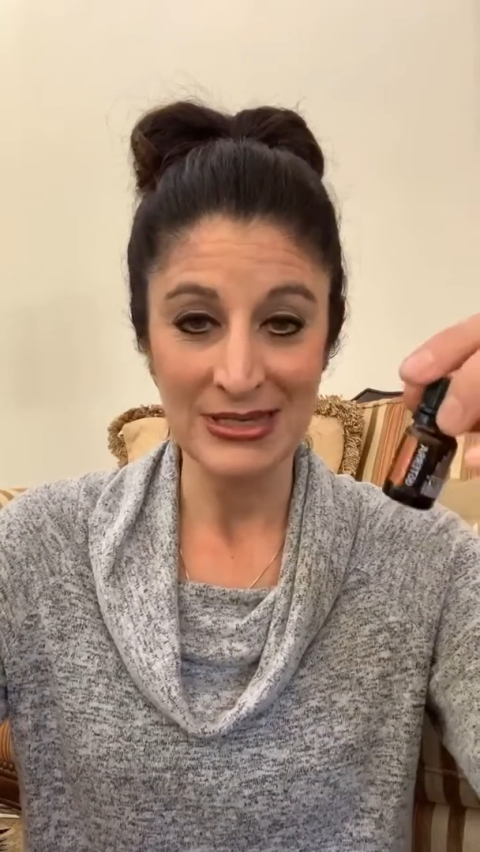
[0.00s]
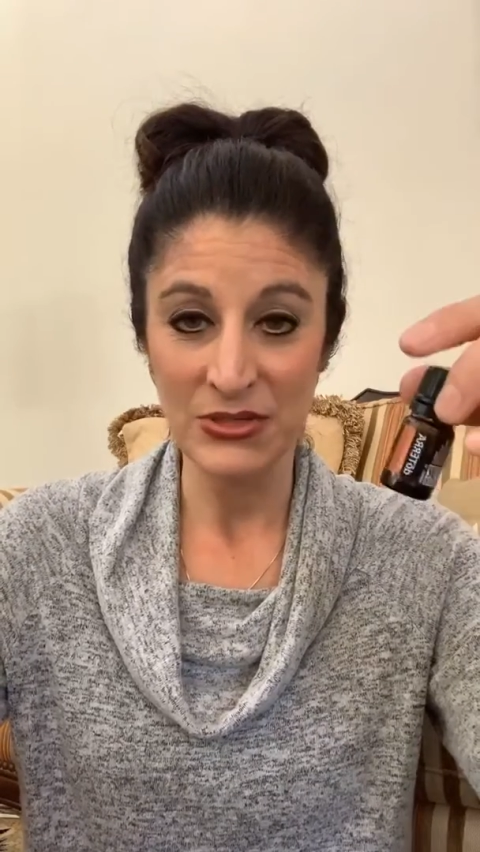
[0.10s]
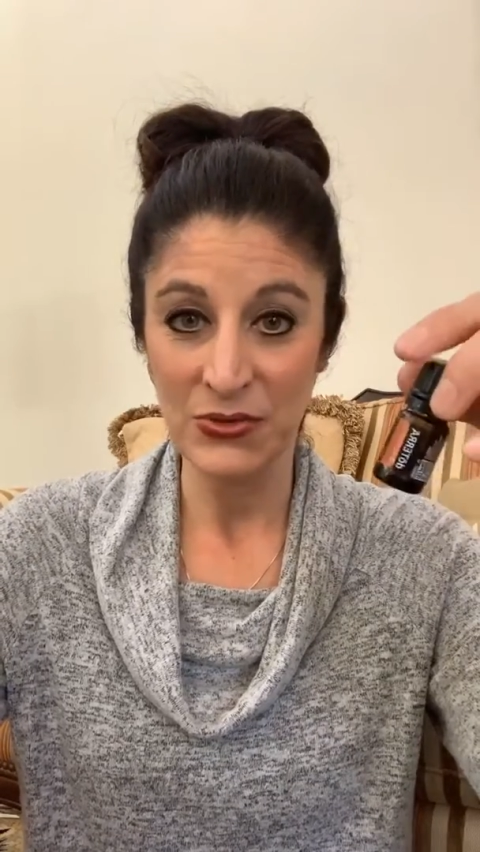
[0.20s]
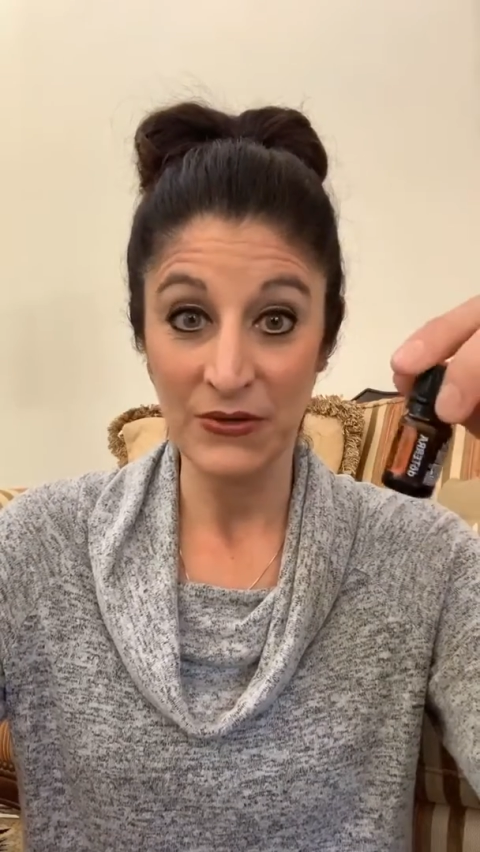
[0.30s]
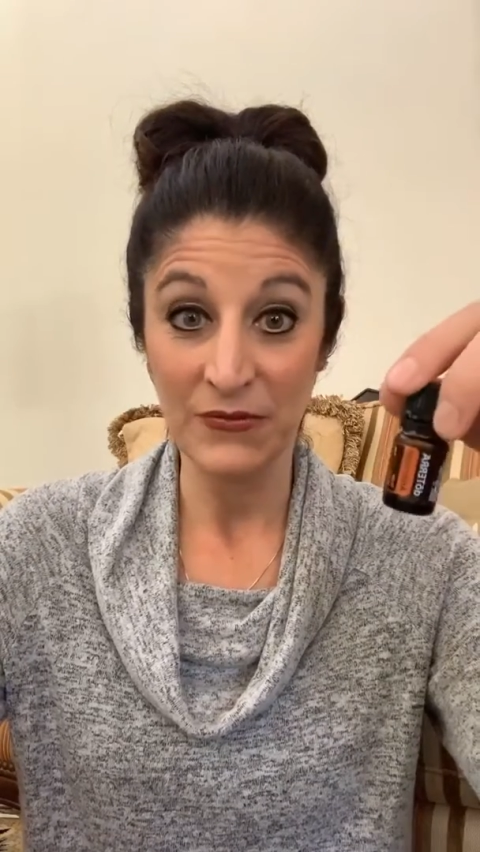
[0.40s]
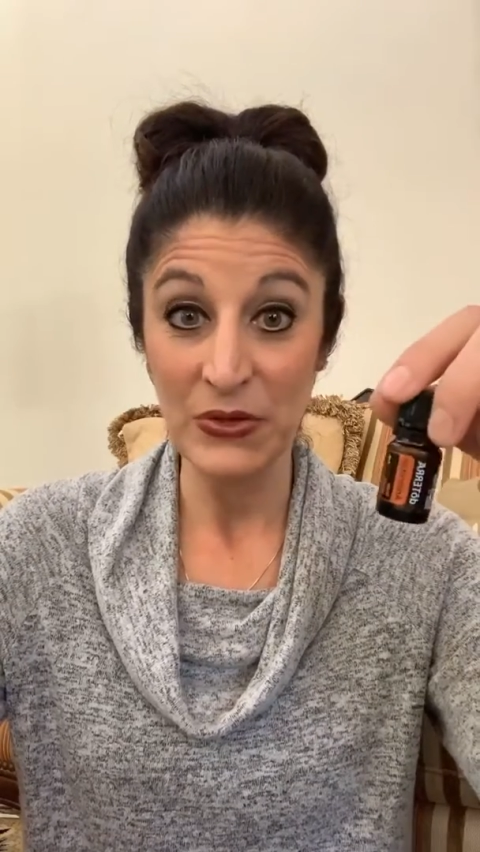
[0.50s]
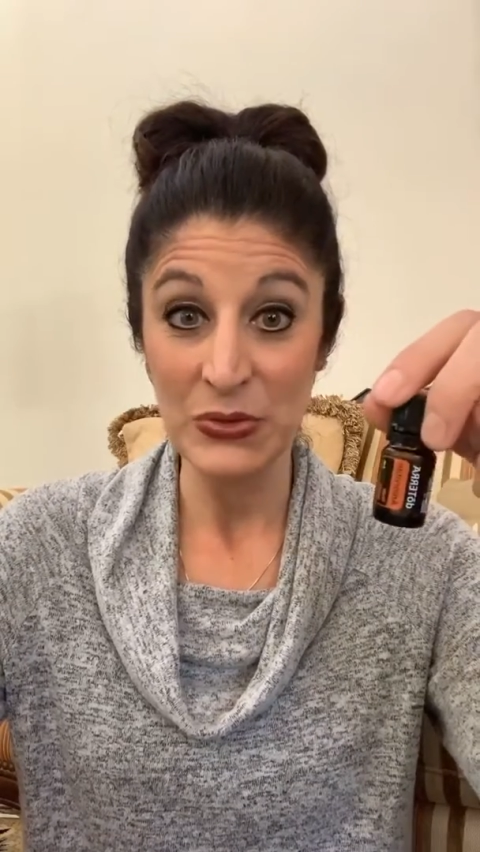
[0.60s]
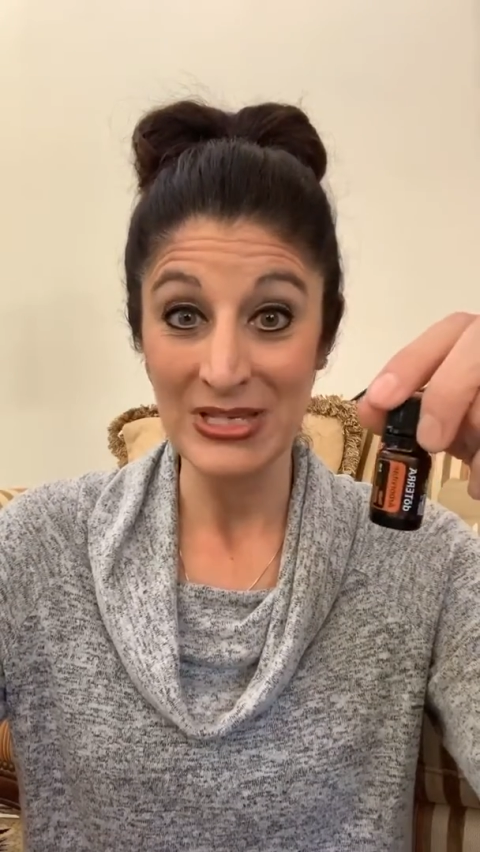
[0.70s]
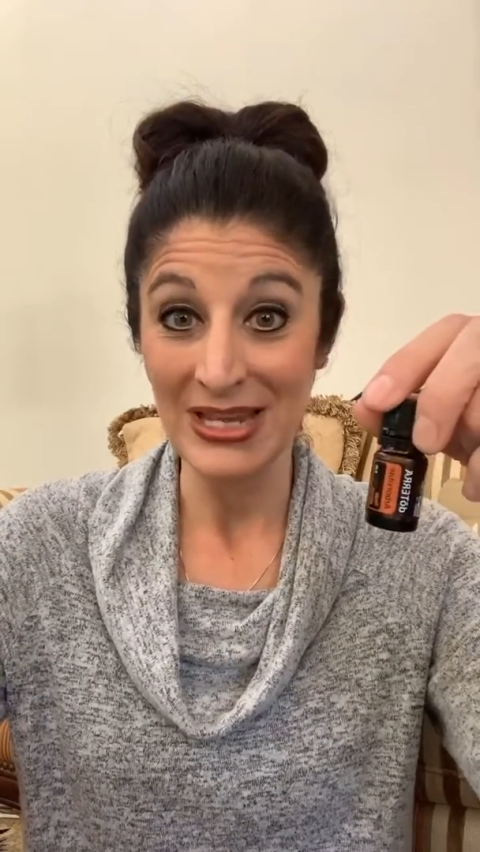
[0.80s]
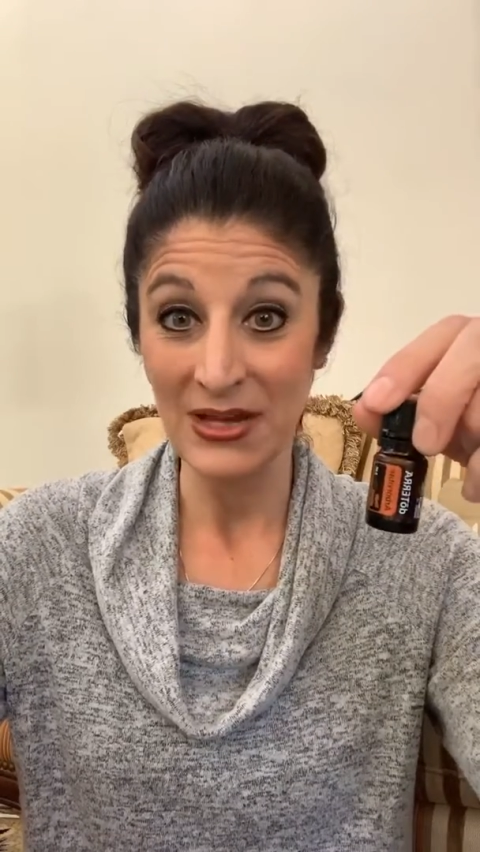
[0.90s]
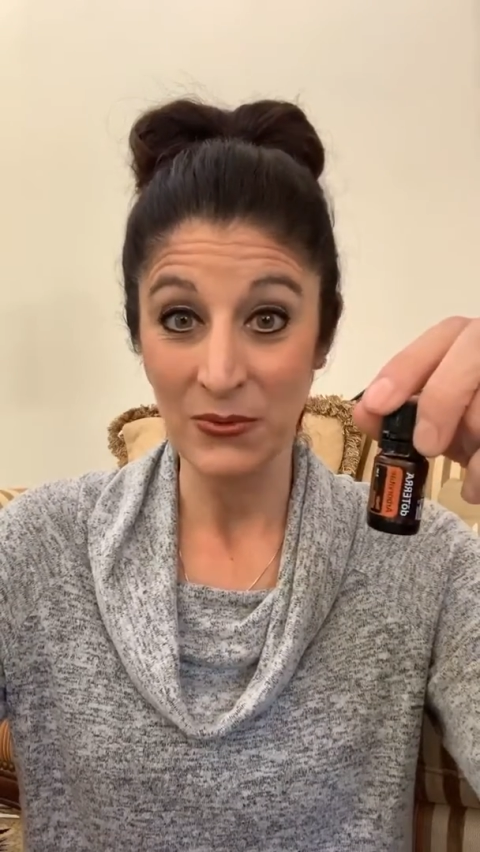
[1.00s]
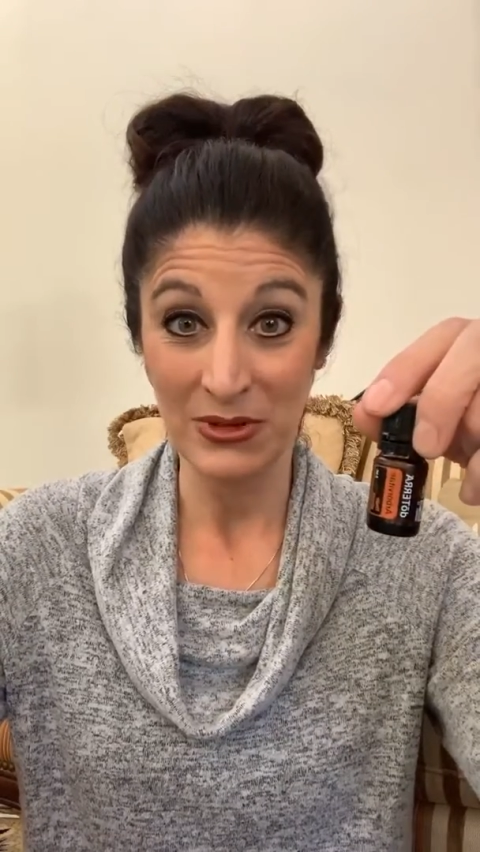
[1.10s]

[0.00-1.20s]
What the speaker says: so diffusing it would